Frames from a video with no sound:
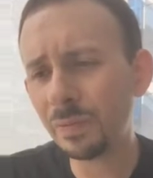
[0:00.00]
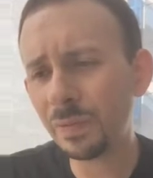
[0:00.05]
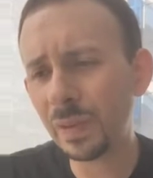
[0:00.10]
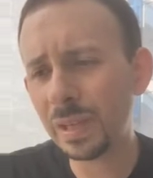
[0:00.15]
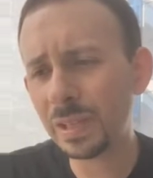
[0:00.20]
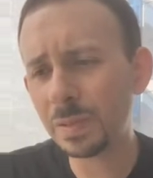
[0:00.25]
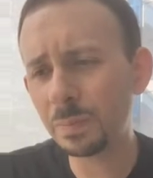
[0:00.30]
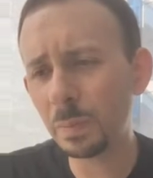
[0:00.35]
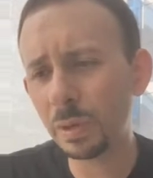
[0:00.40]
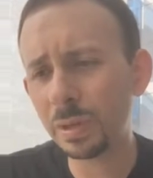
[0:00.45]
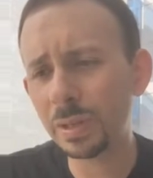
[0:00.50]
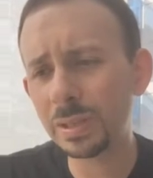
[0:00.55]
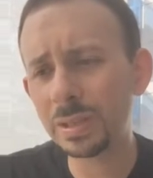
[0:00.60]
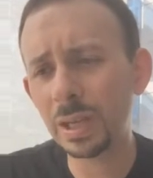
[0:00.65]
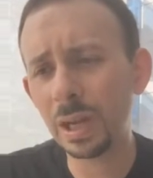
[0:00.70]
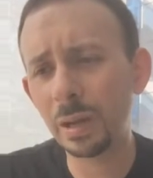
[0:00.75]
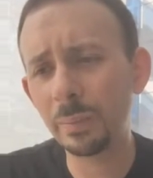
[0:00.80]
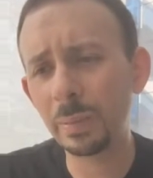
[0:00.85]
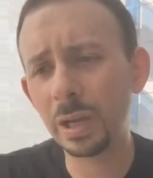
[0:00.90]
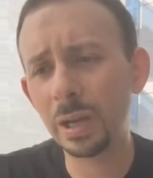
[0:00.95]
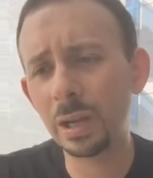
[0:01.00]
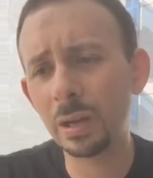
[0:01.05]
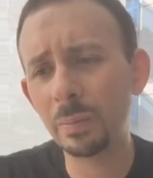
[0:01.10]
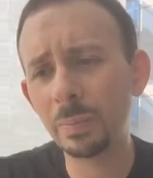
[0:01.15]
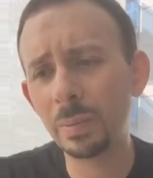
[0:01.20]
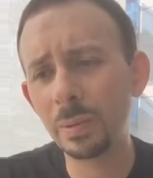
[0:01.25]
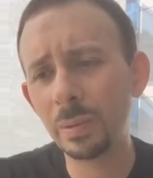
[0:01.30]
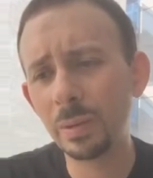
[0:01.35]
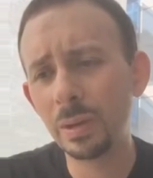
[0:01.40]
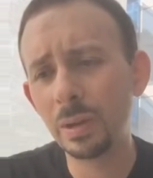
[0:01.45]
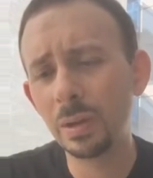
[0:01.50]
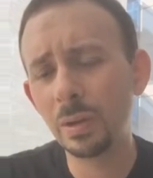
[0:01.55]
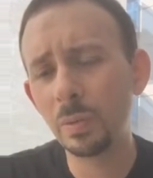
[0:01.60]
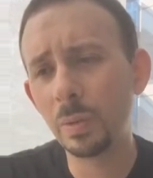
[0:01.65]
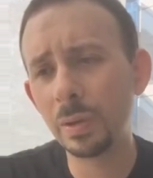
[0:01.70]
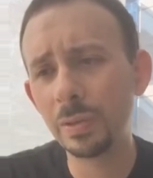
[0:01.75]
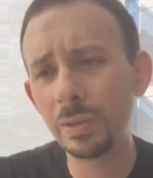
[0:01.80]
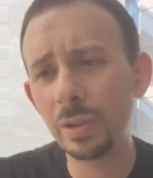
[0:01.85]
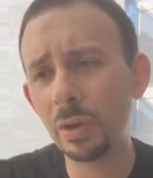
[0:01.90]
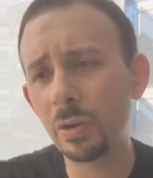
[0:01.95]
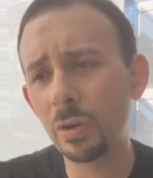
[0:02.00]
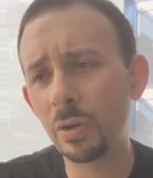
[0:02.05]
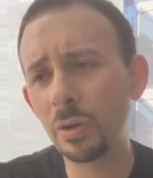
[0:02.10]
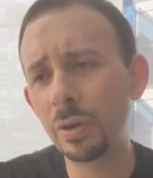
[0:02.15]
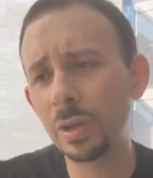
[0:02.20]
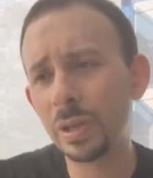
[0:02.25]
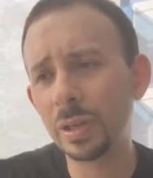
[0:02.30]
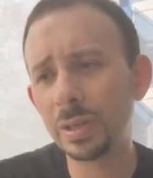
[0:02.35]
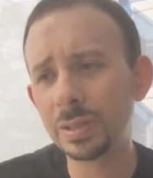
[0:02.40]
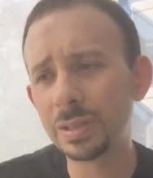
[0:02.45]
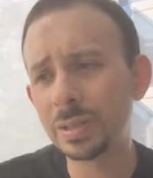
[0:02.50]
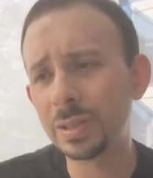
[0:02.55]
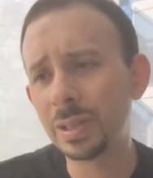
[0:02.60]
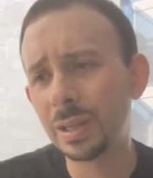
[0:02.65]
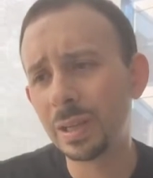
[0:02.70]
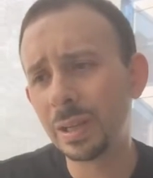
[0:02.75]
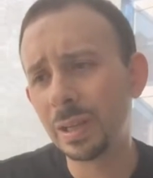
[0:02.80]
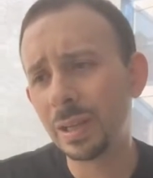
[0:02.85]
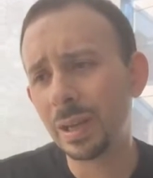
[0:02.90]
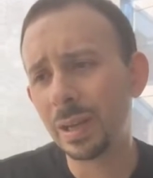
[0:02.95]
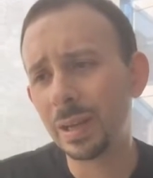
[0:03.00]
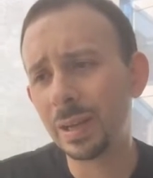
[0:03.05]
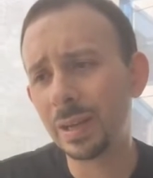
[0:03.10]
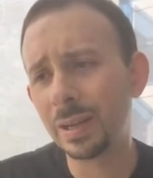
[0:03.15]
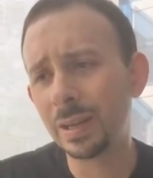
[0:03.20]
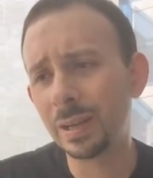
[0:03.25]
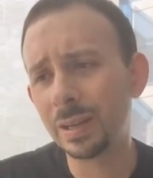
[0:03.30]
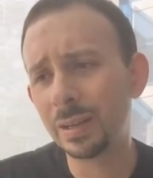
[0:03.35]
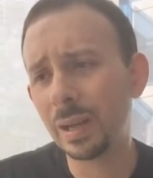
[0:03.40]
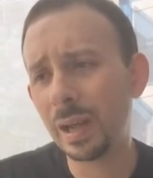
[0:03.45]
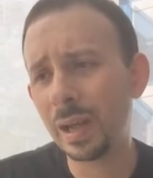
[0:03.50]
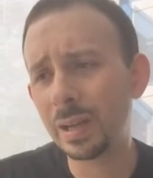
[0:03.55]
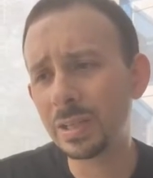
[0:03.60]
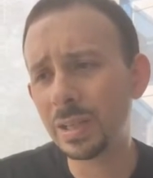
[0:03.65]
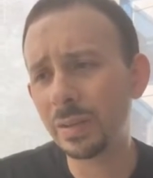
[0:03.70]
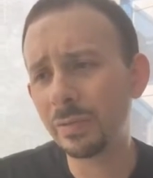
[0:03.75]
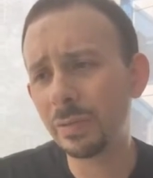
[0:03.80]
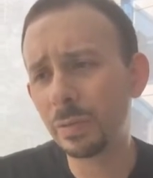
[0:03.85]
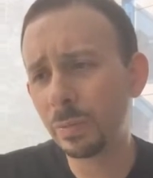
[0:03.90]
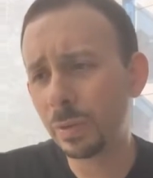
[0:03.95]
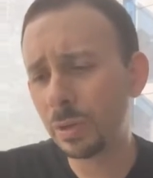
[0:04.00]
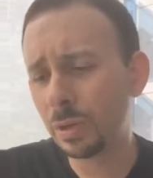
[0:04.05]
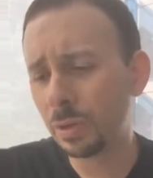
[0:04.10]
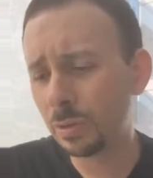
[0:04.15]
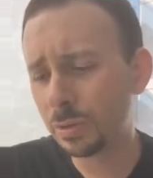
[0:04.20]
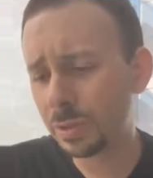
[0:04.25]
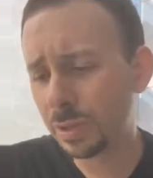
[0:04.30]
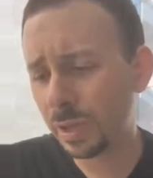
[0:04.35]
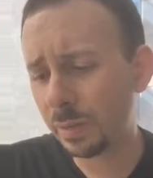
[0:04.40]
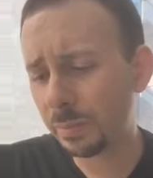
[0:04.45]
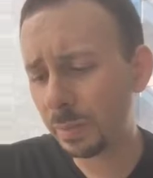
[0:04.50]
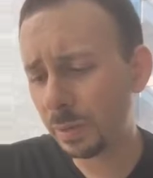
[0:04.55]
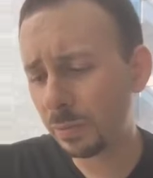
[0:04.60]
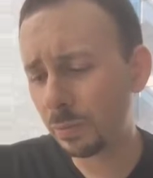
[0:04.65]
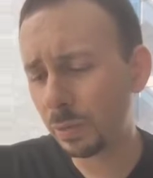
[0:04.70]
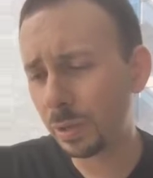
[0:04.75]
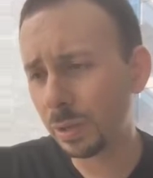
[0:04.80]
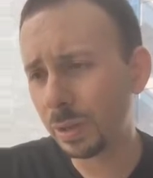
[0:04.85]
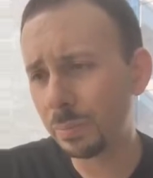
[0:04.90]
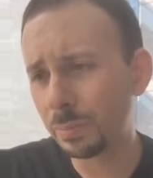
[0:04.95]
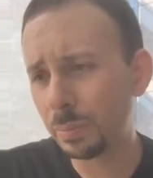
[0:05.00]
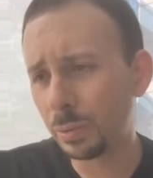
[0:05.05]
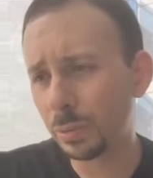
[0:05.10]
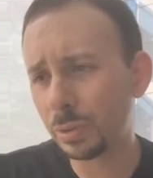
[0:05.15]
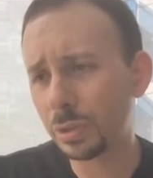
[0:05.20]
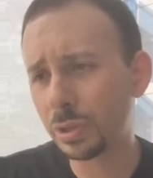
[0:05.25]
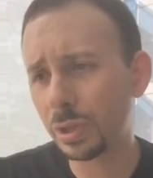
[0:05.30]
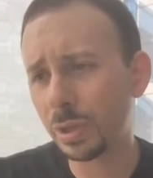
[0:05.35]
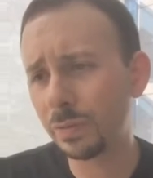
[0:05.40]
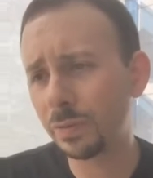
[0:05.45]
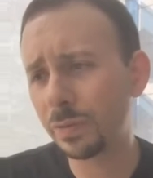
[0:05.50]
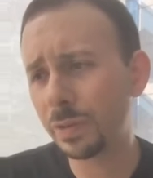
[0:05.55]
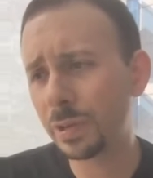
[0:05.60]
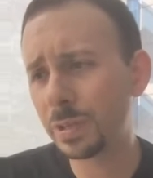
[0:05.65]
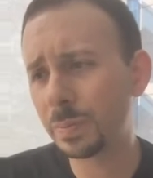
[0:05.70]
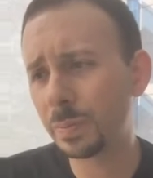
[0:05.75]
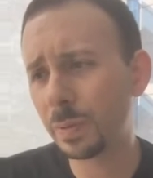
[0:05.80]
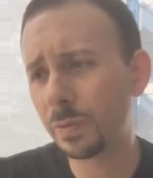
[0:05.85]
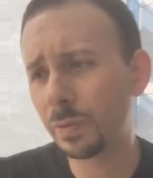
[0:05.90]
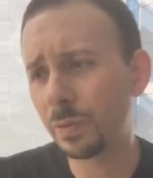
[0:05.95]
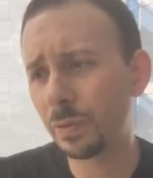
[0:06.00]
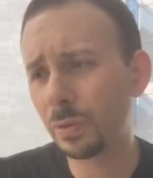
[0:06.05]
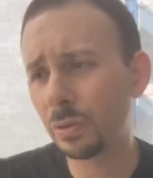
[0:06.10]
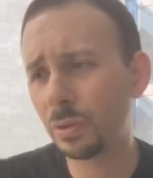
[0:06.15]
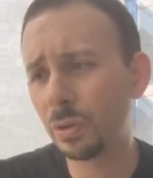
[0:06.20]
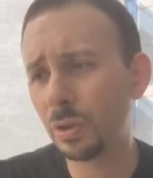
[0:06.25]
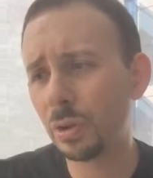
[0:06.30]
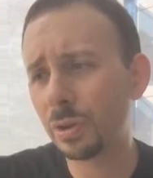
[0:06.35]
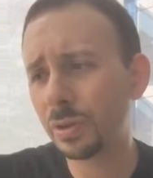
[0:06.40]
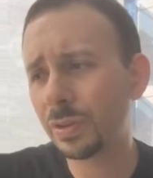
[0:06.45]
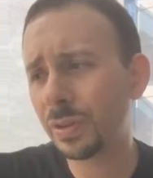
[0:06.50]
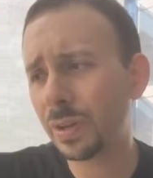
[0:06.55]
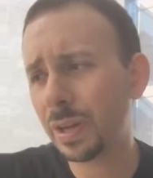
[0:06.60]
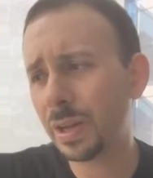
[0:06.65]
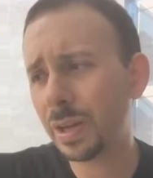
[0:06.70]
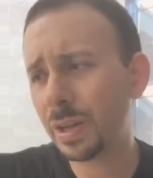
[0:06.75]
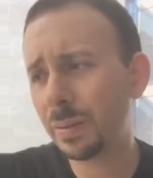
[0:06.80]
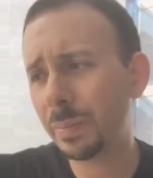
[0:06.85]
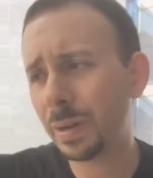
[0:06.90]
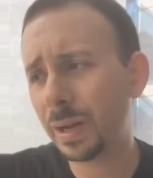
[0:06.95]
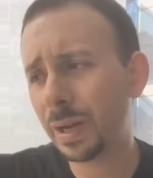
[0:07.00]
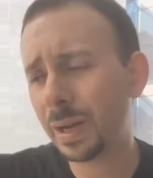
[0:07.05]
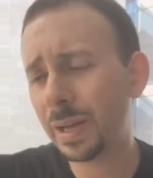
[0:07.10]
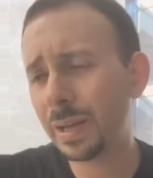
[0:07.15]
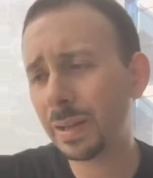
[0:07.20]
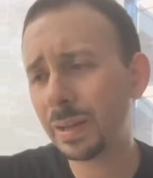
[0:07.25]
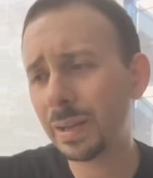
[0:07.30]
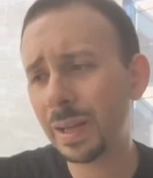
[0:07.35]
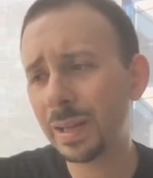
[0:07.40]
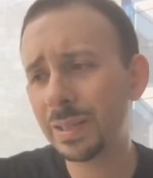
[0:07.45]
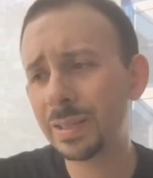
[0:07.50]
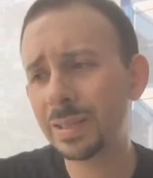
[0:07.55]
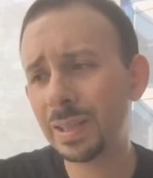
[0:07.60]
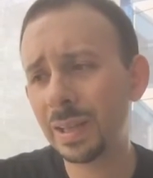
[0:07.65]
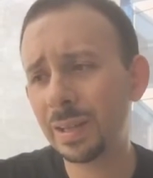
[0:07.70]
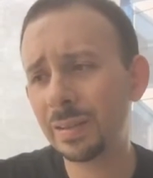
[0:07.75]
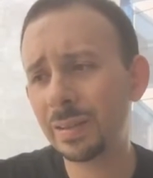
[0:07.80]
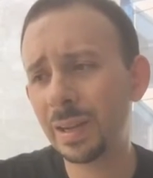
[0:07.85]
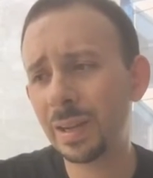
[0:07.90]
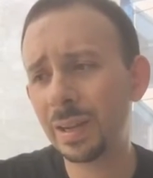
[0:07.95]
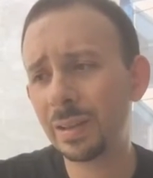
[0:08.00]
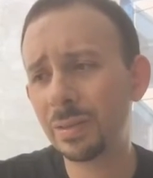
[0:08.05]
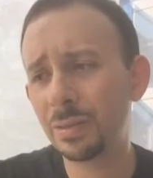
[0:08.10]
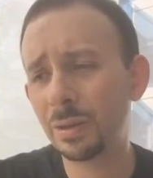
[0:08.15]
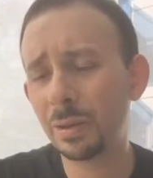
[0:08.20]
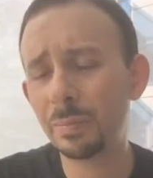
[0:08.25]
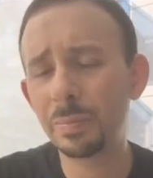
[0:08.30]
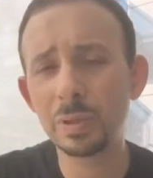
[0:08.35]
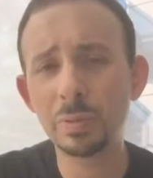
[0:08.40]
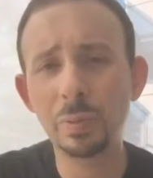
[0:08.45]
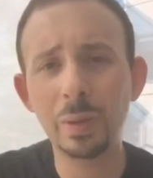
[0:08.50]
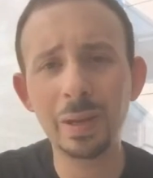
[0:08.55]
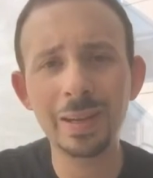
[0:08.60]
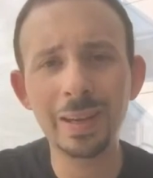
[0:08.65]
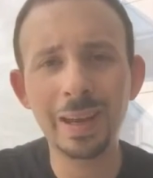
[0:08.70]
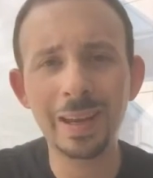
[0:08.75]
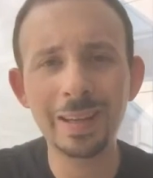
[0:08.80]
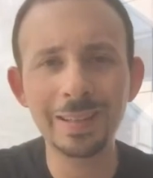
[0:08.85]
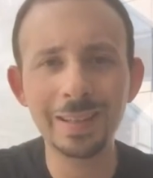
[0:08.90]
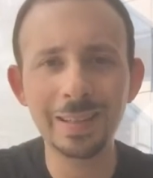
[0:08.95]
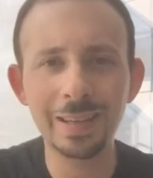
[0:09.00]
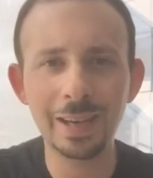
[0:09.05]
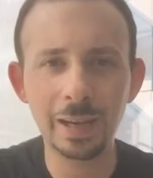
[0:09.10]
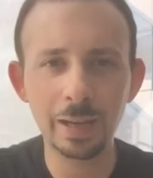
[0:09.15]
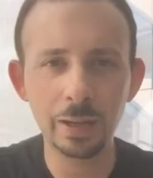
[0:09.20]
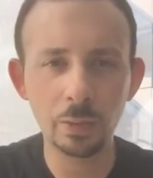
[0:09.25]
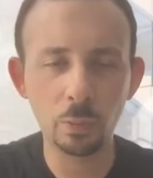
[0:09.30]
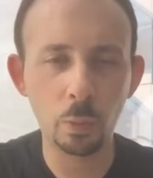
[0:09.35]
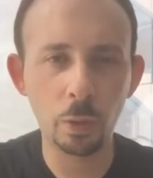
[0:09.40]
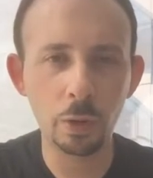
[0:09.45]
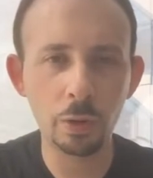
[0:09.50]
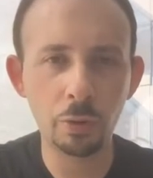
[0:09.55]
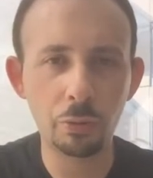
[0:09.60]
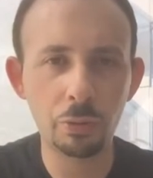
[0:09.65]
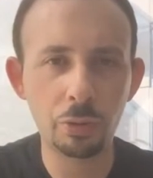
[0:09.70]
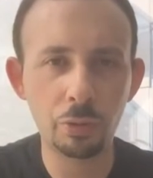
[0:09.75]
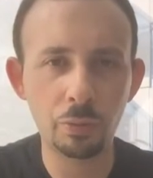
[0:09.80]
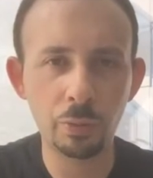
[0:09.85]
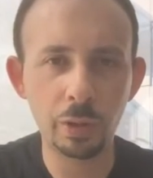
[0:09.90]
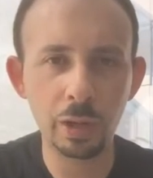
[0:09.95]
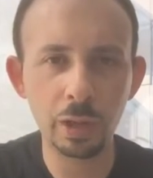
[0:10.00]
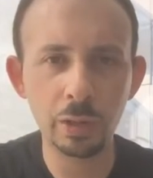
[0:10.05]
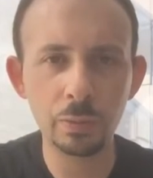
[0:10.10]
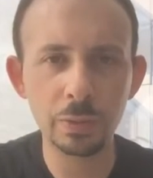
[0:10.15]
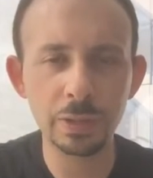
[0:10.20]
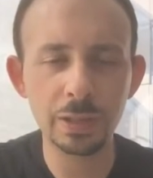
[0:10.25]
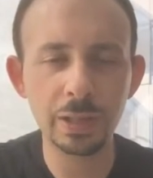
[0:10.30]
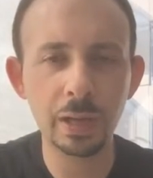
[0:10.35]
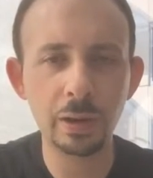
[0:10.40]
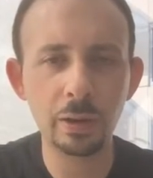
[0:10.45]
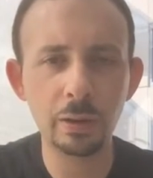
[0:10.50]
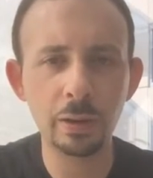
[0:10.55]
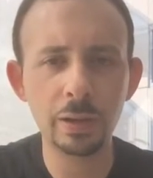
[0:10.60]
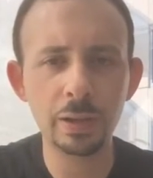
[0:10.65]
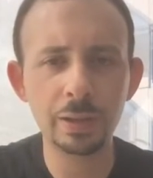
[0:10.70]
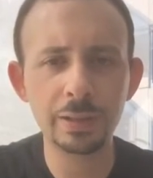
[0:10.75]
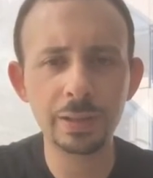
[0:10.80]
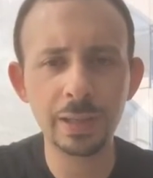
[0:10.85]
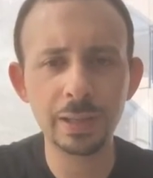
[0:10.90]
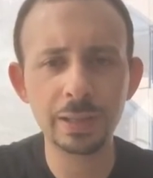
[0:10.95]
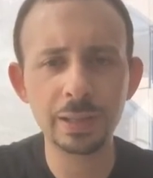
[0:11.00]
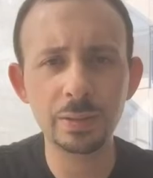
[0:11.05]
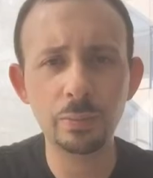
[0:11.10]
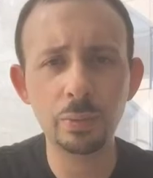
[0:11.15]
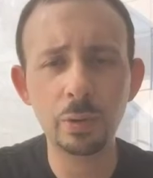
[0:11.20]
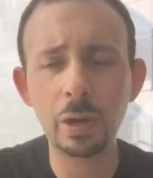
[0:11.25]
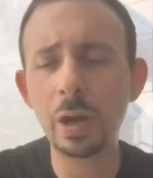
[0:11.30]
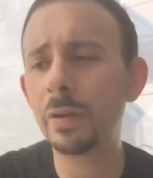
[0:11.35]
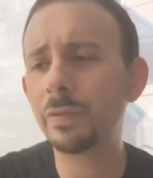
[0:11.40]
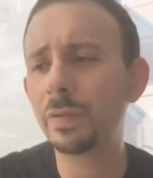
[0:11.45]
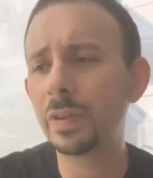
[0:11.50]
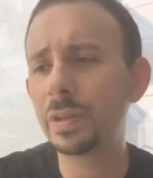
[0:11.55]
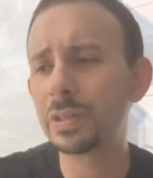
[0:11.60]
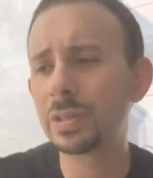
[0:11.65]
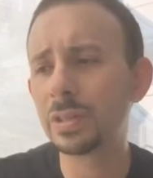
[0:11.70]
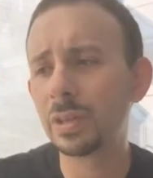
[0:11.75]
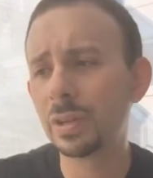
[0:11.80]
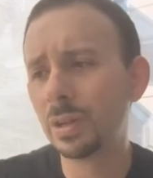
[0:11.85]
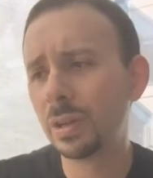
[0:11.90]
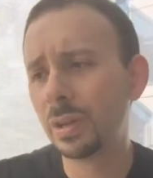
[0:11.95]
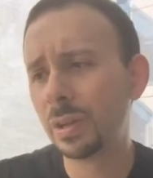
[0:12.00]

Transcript: Facebook is coming up with their earnings. As everyone knows, I've been really bullish on Facebook for a long time. I had said that I thought between 99 and 103 was the area to take some profits.